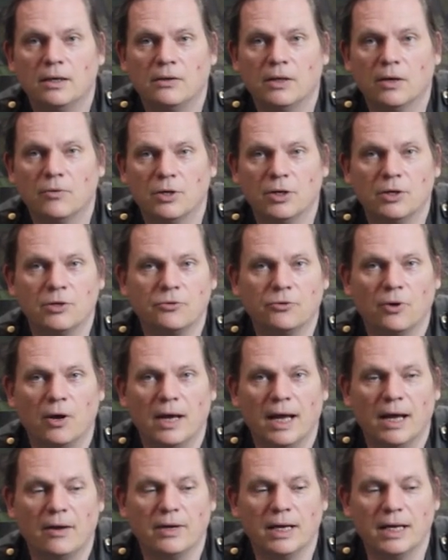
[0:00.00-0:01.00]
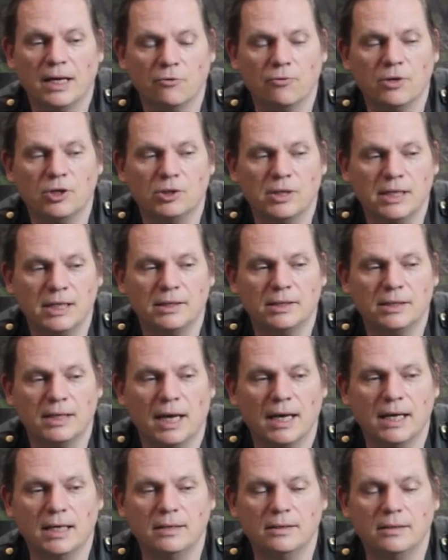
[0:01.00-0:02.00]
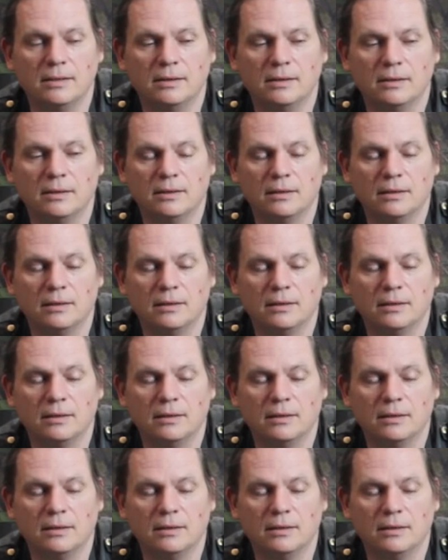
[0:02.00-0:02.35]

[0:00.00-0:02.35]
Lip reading: They were going to throw it out. It originally contained